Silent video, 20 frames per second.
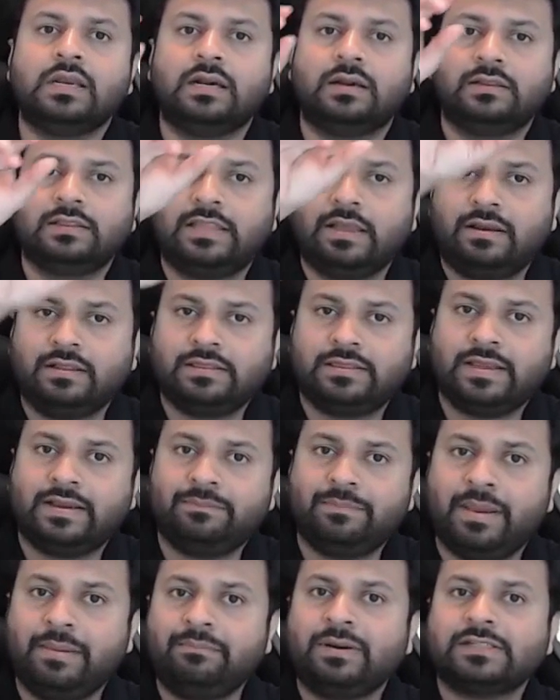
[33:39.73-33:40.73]
The
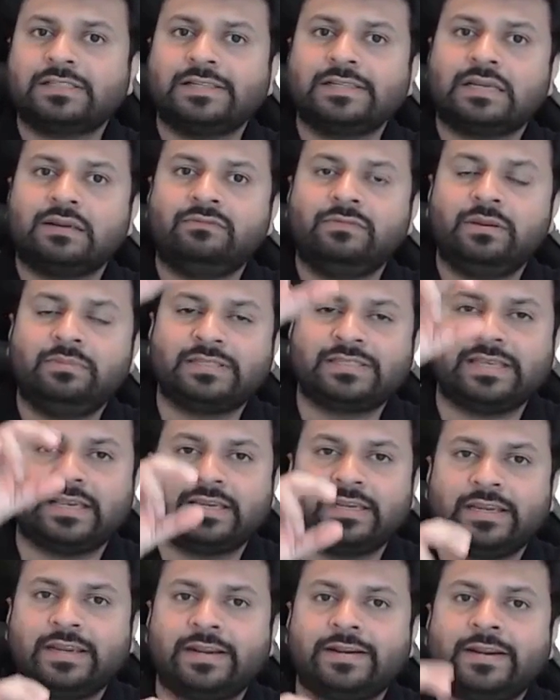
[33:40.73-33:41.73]
members' income will be
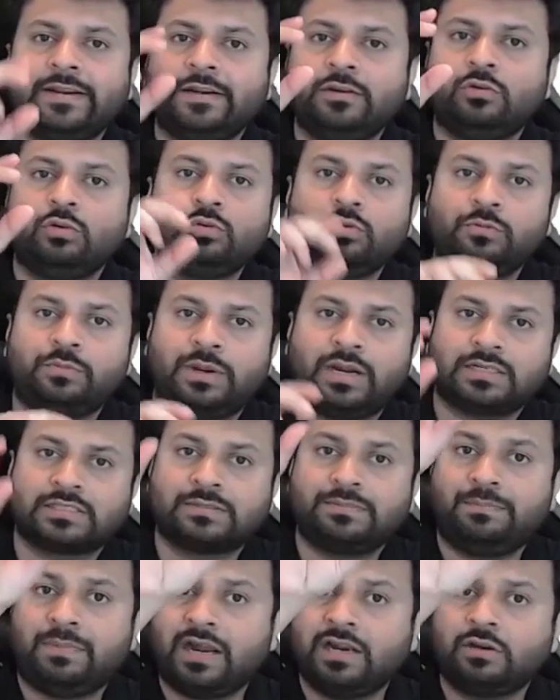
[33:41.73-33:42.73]
segregated into two
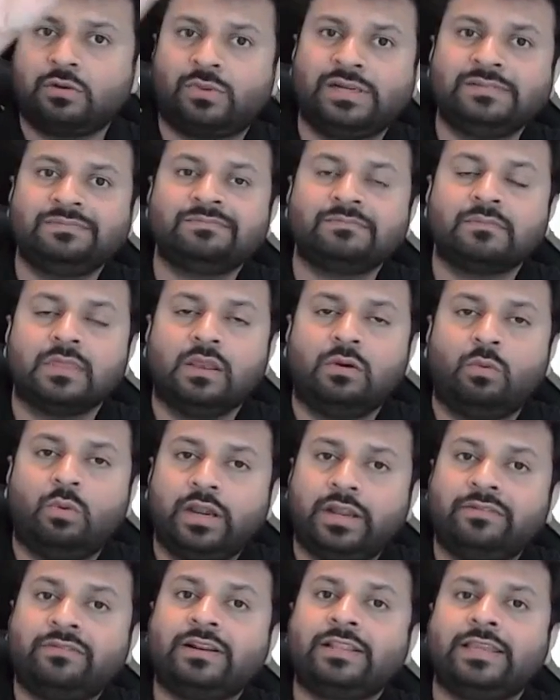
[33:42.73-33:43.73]
parts. Part 1,
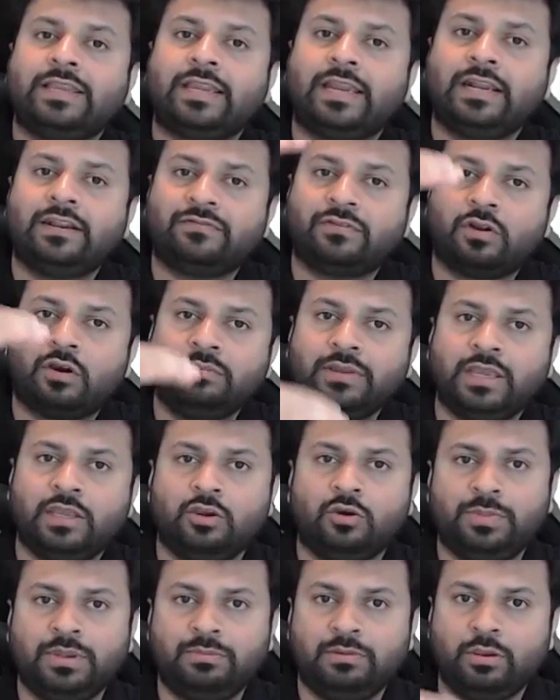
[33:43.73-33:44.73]
whatever they get from
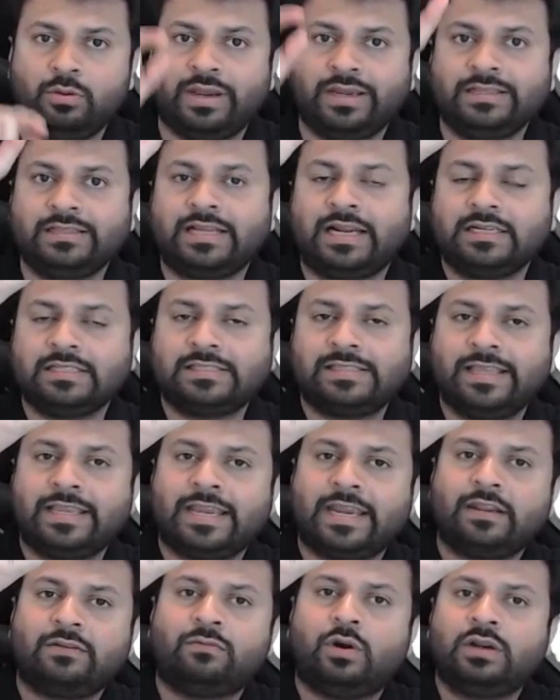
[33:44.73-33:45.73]
AOP BOI, that is, they
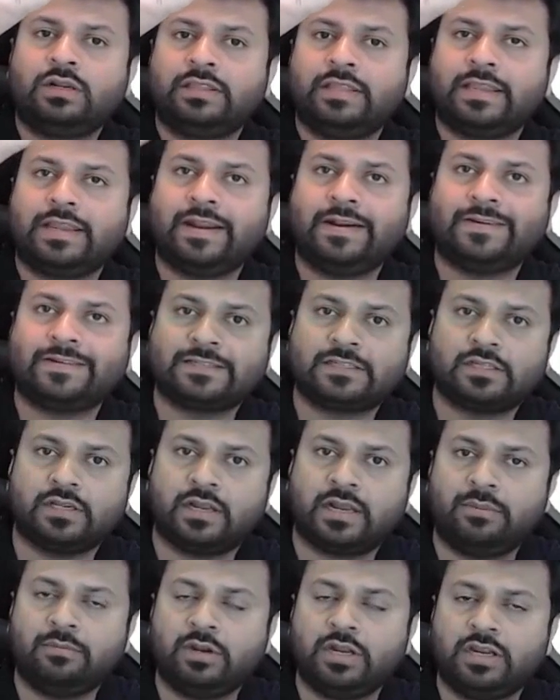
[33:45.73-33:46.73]
get what? They get
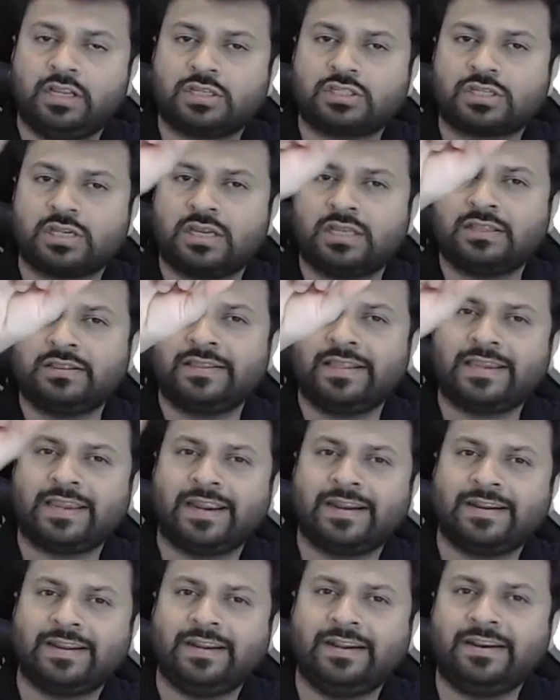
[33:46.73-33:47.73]
remuneration, they
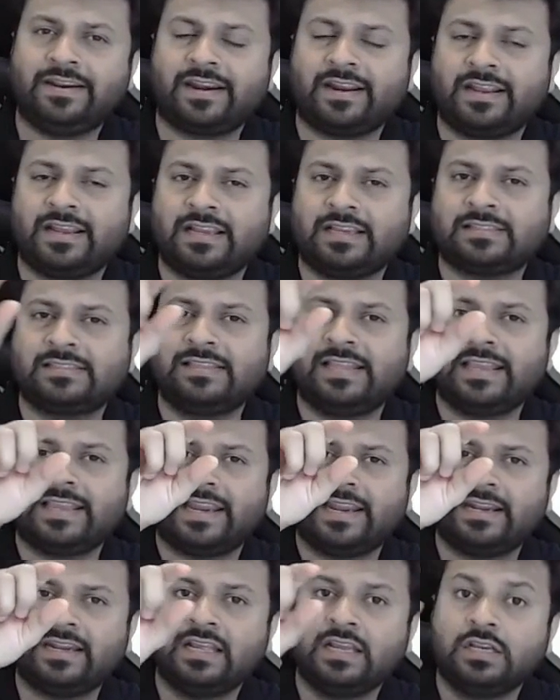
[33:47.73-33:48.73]
get interest, they
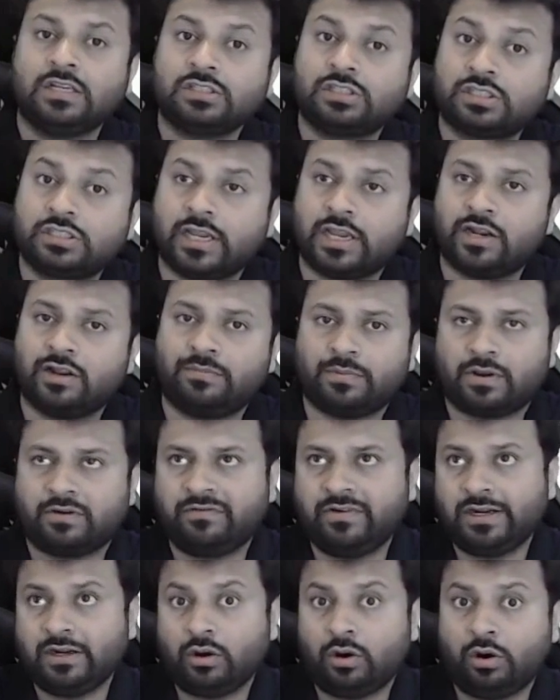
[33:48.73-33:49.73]
get share of
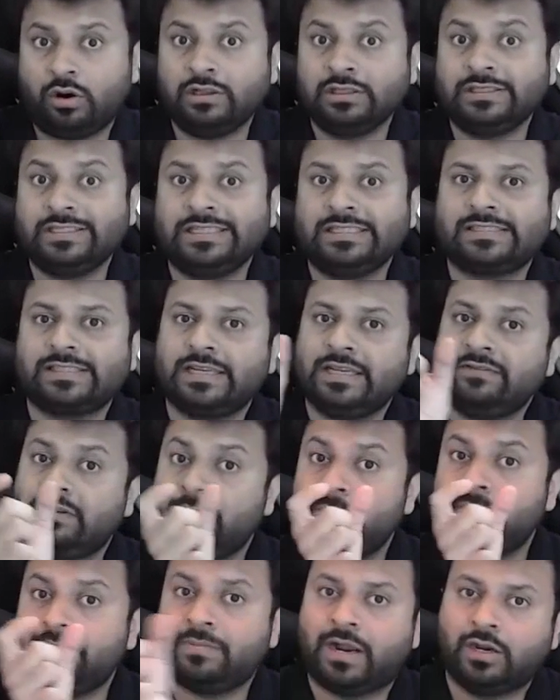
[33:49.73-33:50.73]
profit. All these three
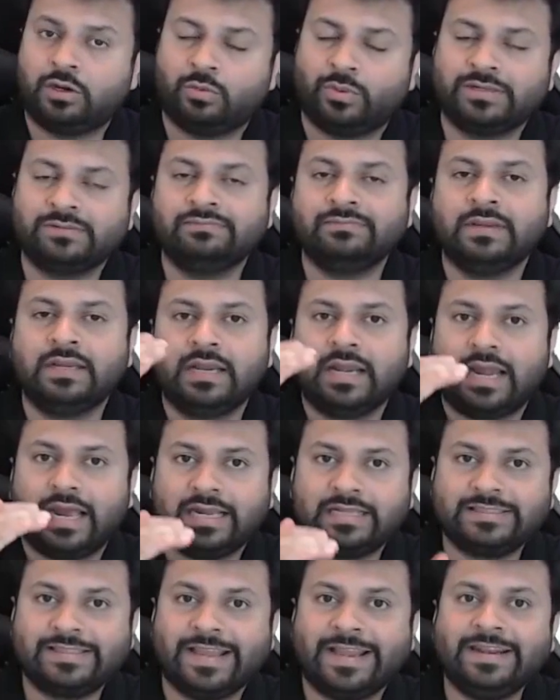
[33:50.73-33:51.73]
will be part 1.
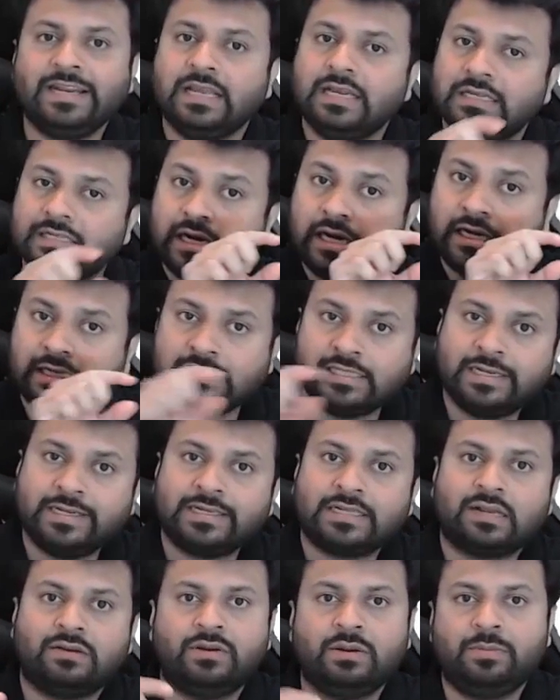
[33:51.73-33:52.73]
And then other
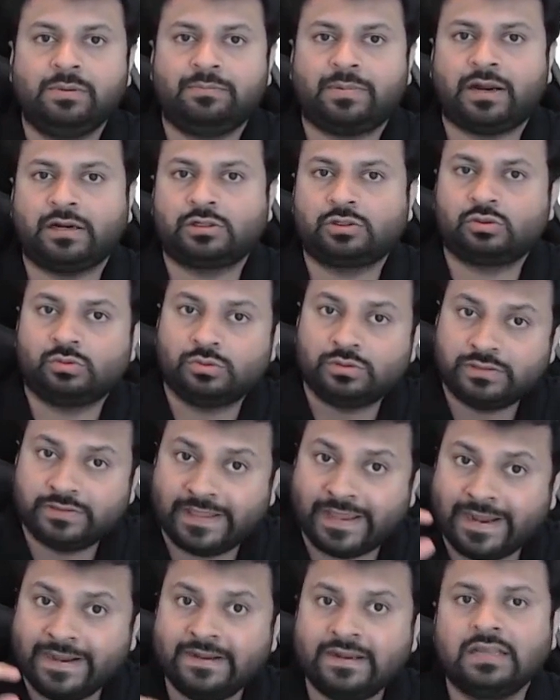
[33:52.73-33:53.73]
income will be part 2.
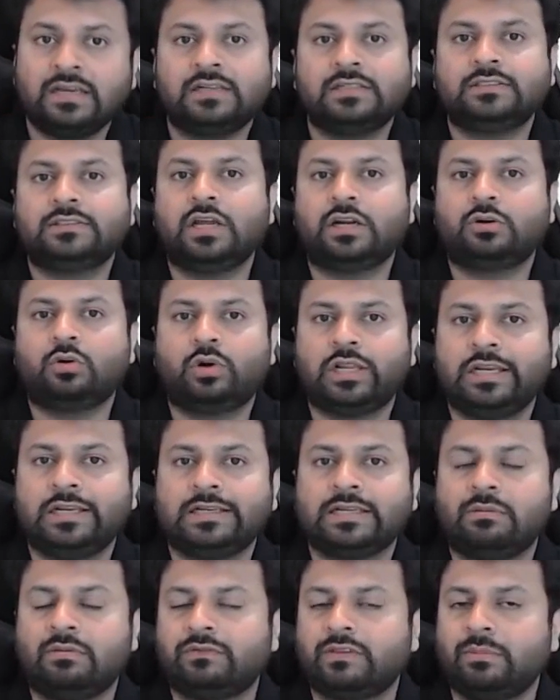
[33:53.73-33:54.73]
Then the total
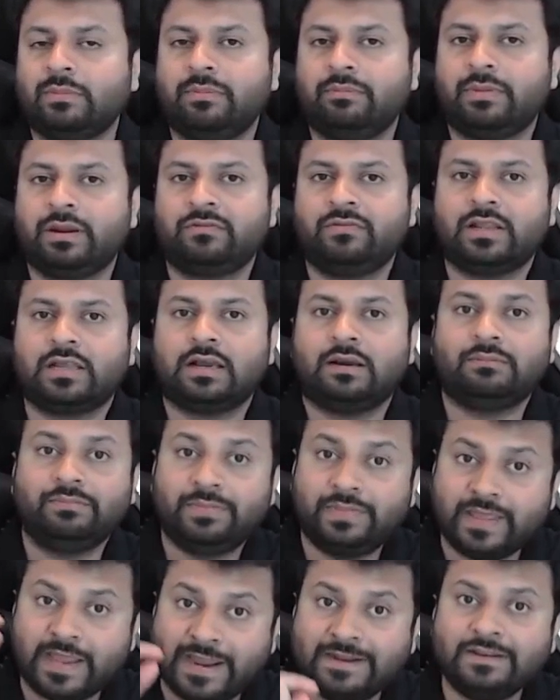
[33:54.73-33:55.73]
income of the member will
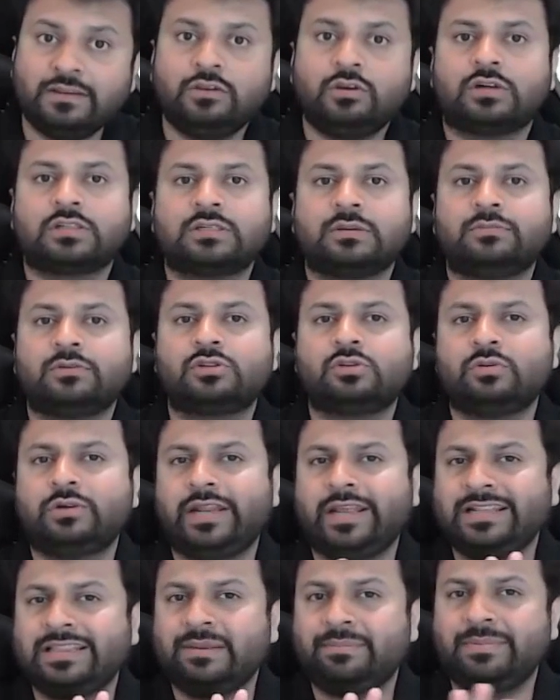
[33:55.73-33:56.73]
come. Then you are supposed to
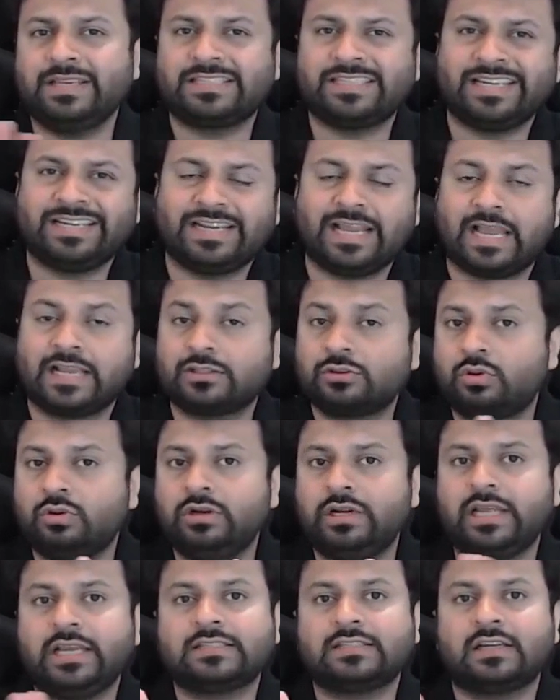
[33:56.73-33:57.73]
take the basic tax.
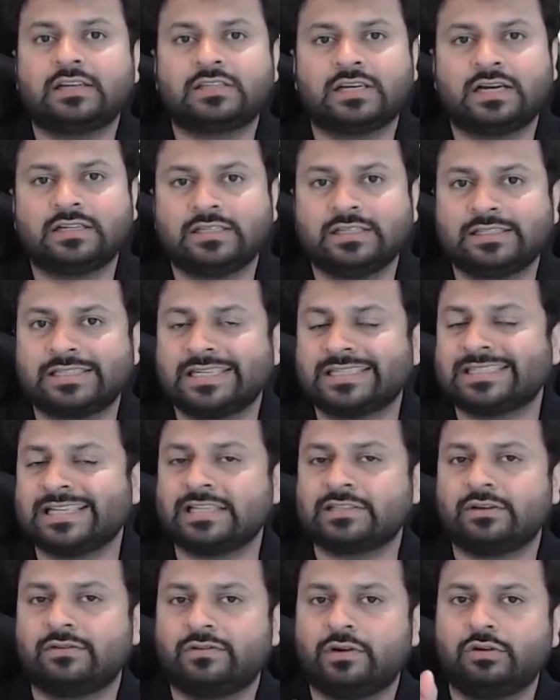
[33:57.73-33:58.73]
Don't take surcharge and cess
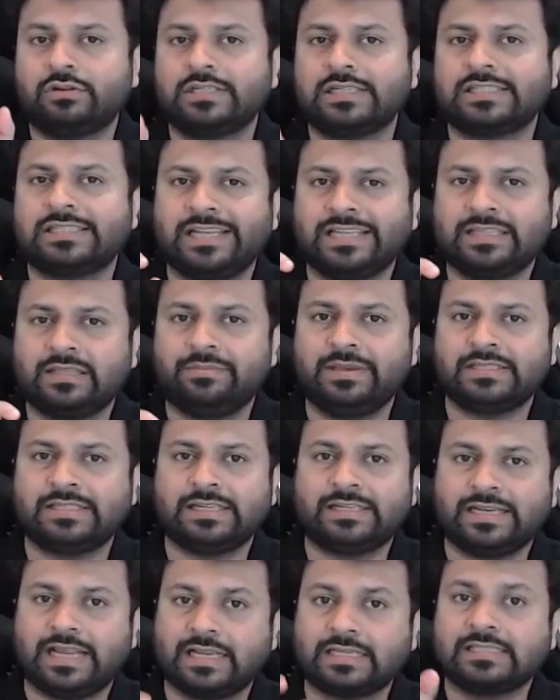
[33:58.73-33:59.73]
as of now. Just take the
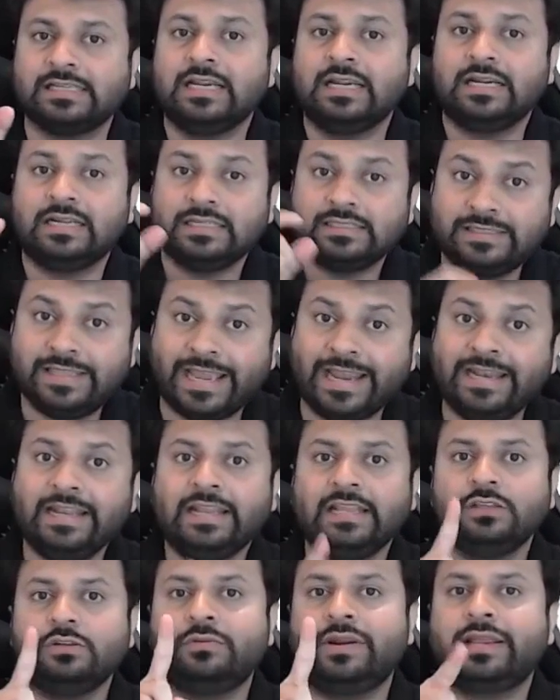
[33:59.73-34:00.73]
basic tax.
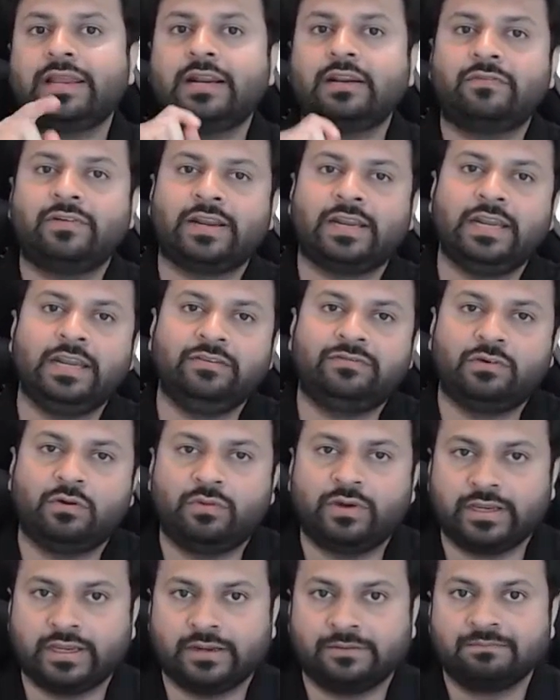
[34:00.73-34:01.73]
Then you will get relief
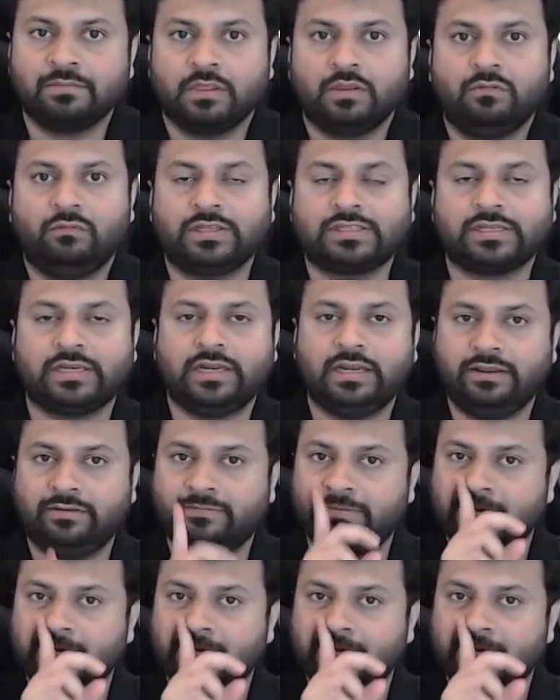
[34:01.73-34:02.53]
over here. Which relief?